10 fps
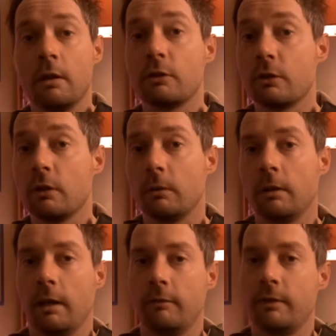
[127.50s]
So,
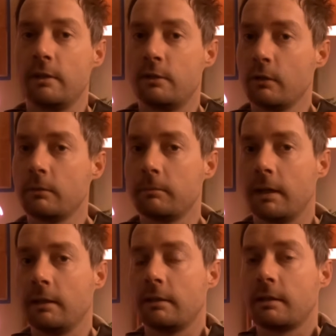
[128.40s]
if you don't
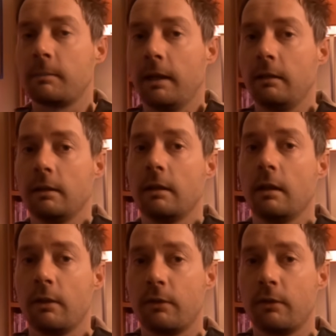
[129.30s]
mind spending